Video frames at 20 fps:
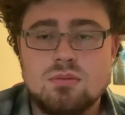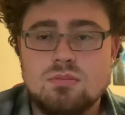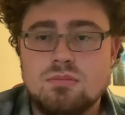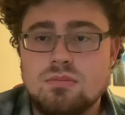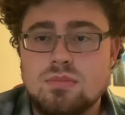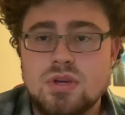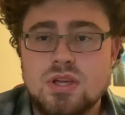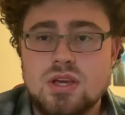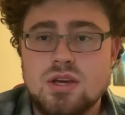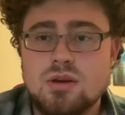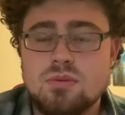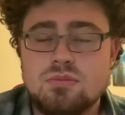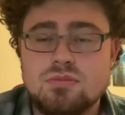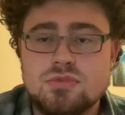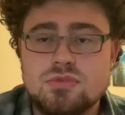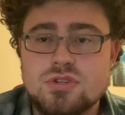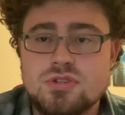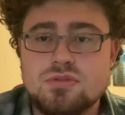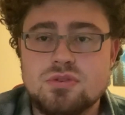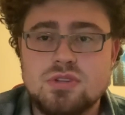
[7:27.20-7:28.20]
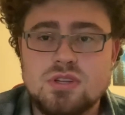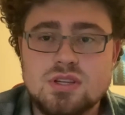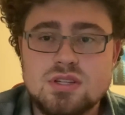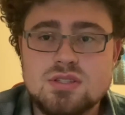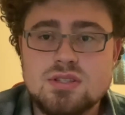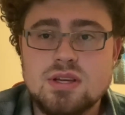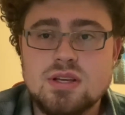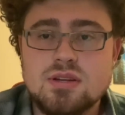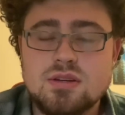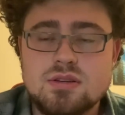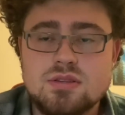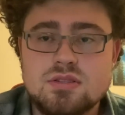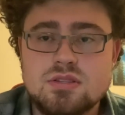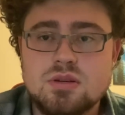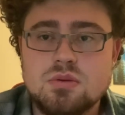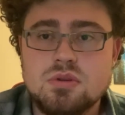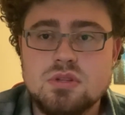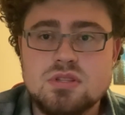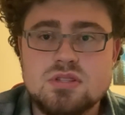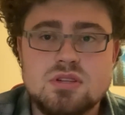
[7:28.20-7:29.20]
But yeah, I'm just really excited to see
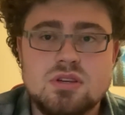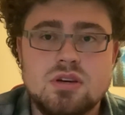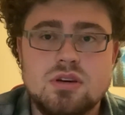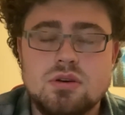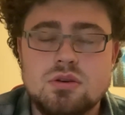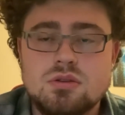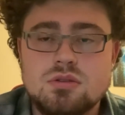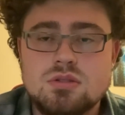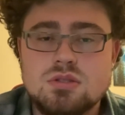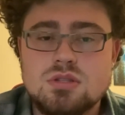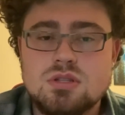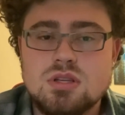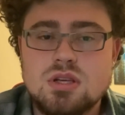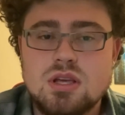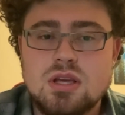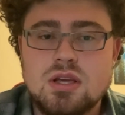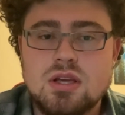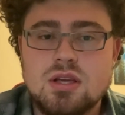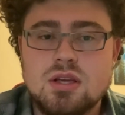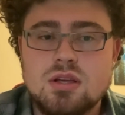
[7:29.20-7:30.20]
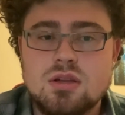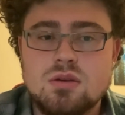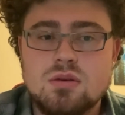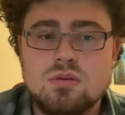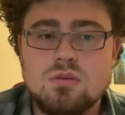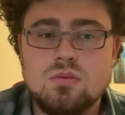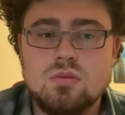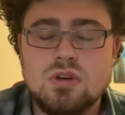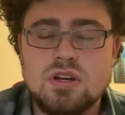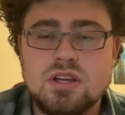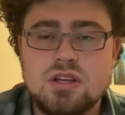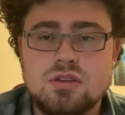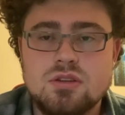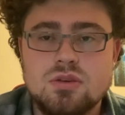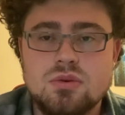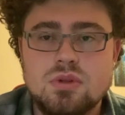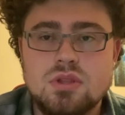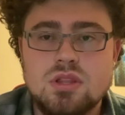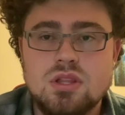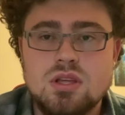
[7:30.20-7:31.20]
where this goes and what I can
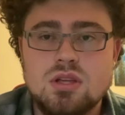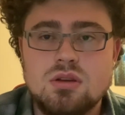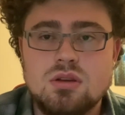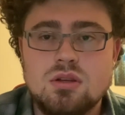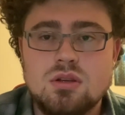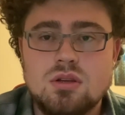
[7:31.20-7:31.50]
do with it.